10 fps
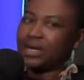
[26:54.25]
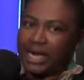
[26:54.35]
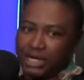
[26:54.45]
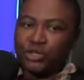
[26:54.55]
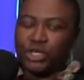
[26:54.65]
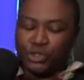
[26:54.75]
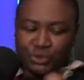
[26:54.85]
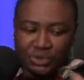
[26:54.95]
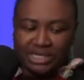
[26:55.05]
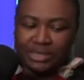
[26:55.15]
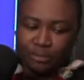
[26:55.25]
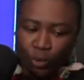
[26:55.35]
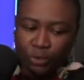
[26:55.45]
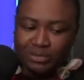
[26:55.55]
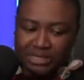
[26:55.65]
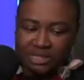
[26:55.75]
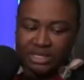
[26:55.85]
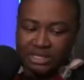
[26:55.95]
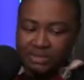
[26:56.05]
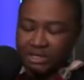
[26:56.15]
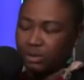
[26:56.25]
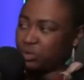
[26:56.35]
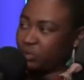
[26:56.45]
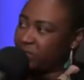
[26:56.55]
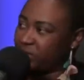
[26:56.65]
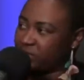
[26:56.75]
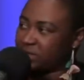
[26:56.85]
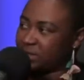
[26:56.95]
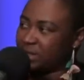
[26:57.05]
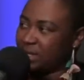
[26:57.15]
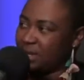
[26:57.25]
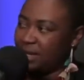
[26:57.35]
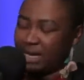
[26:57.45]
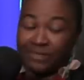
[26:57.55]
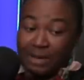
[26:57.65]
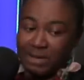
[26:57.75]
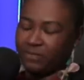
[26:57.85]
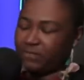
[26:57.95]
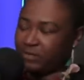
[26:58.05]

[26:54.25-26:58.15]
Yeah, I literally used to set up goals for myself that this month I want to make 50. And if I make